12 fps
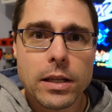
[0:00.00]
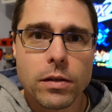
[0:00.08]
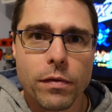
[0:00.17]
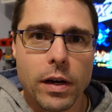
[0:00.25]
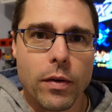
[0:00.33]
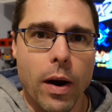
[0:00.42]

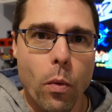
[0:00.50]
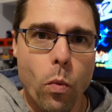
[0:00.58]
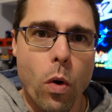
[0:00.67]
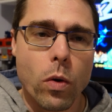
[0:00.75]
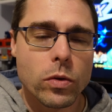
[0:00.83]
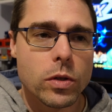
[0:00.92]
to figure out
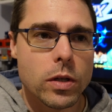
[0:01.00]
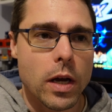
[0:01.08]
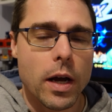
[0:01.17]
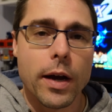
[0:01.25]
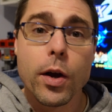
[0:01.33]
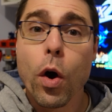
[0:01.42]
what
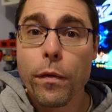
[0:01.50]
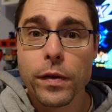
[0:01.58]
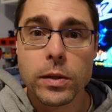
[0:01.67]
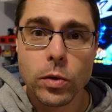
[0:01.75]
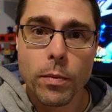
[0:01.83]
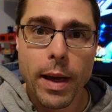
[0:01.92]

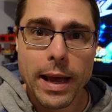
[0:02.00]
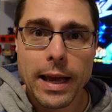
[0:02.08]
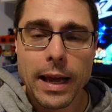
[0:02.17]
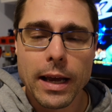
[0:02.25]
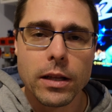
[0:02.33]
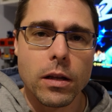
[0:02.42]
coffees you're
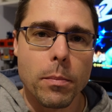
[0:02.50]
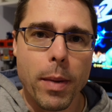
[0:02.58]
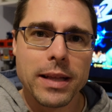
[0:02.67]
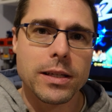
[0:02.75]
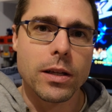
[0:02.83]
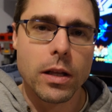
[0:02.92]
making, and
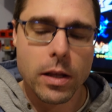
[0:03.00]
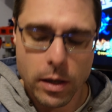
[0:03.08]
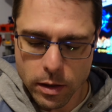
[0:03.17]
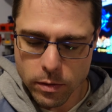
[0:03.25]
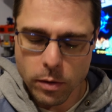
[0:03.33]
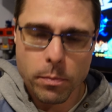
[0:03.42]

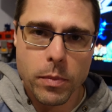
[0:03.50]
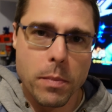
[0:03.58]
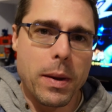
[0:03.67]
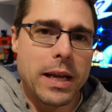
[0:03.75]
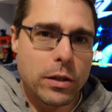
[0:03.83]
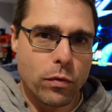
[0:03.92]
the
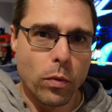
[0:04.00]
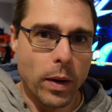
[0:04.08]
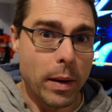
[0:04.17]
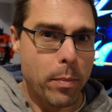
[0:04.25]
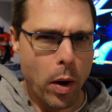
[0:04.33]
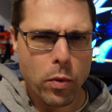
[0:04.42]
beans form
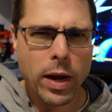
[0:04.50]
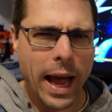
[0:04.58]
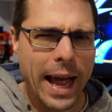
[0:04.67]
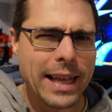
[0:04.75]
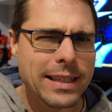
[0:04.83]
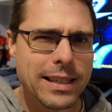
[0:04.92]
like poker
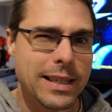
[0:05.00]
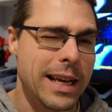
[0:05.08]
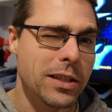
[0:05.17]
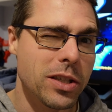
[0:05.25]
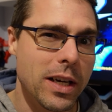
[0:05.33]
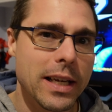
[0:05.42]
hands,
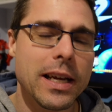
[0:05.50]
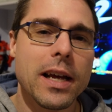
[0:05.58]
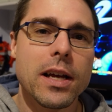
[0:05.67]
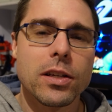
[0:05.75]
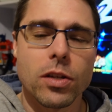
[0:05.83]
essentially.